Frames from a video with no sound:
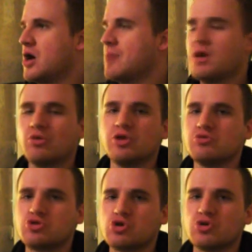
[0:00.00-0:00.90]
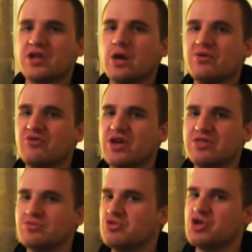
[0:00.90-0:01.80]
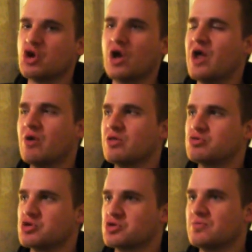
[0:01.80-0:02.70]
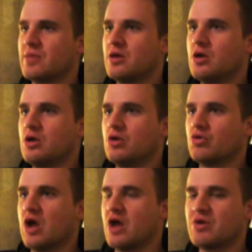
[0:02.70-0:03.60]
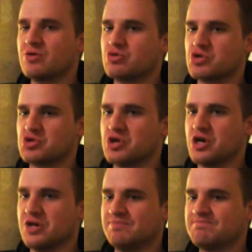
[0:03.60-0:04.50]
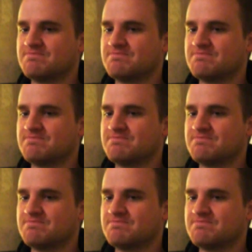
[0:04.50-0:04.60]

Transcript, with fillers: I'm not really sure that I would invite them to dinner. I'd rather just, I'd rather just, uh,